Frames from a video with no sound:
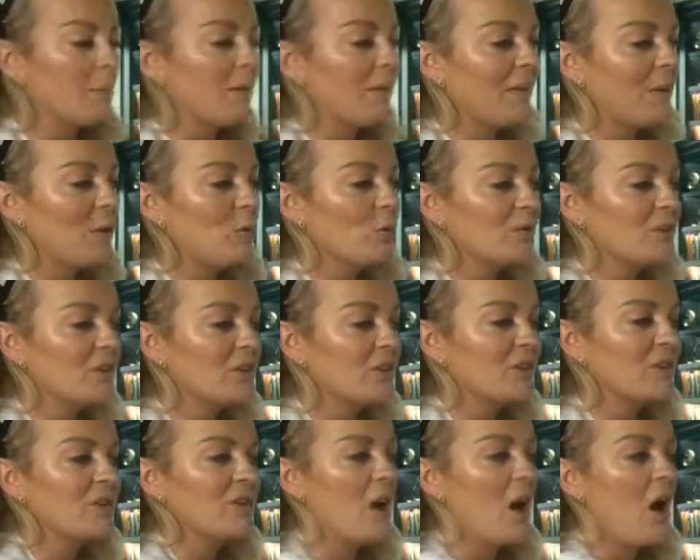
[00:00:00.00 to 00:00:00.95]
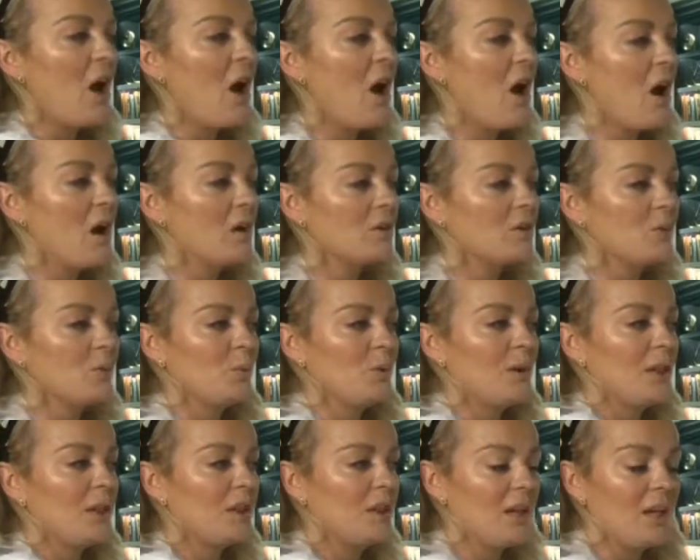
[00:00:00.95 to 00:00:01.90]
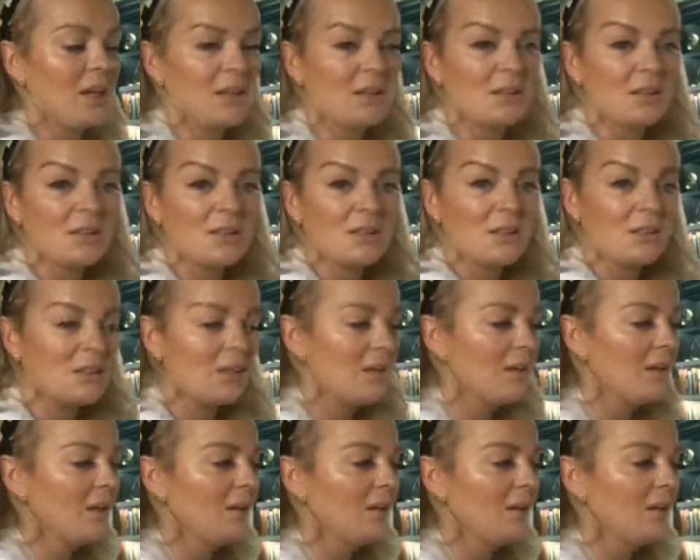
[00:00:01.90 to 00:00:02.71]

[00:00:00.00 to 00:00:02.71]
but they all start with this.